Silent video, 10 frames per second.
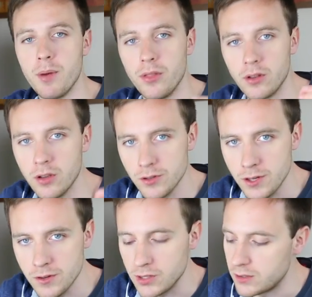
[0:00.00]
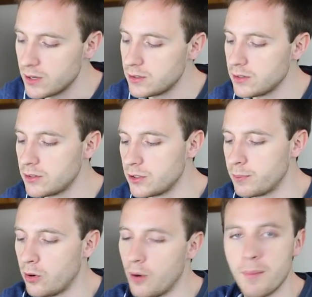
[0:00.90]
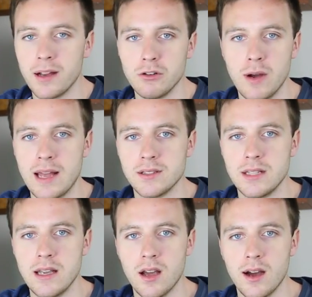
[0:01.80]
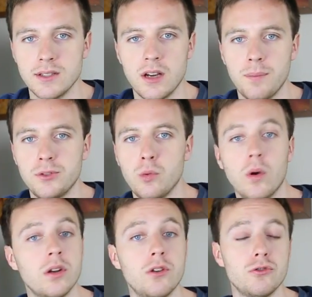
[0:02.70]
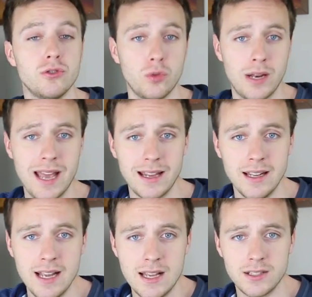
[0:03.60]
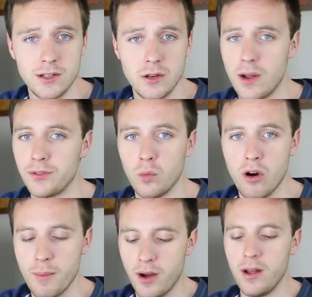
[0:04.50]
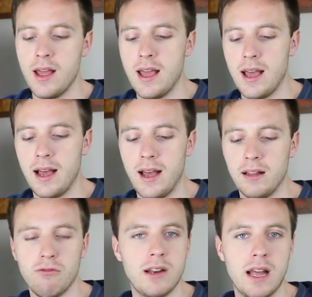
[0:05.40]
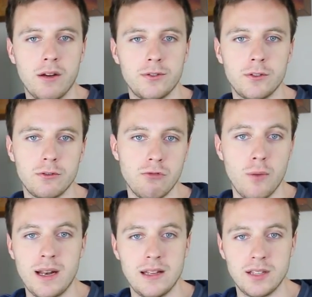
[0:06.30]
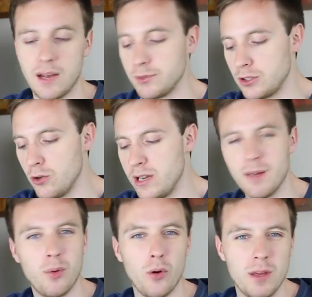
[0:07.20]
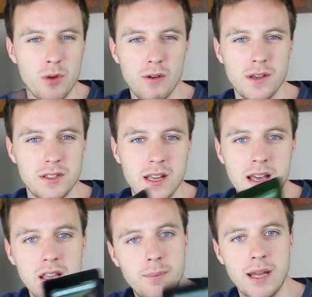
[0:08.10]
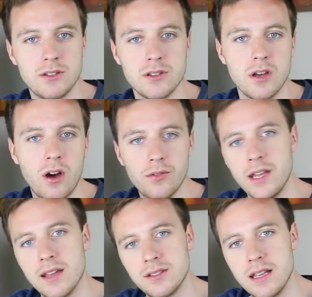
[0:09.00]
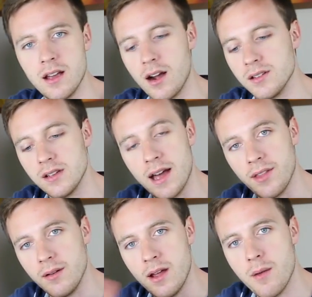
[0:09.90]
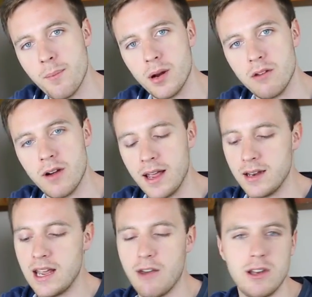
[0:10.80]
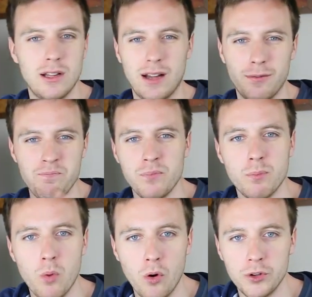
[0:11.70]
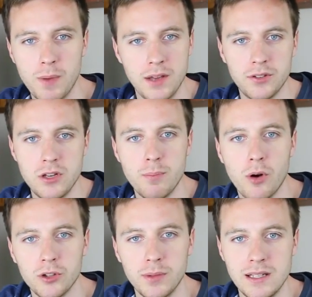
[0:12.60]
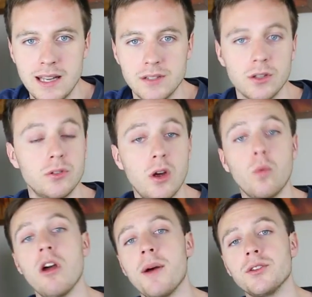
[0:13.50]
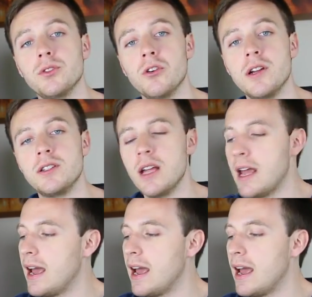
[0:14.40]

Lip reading: but the good news, it does support micro SD cards up to 128, so you don't have to worry about running out of room anytime soon. You can put all your movies, your pictures on the SD cards and then put it right in here, and you'll have more space than you possibly need. So don't worry about storage.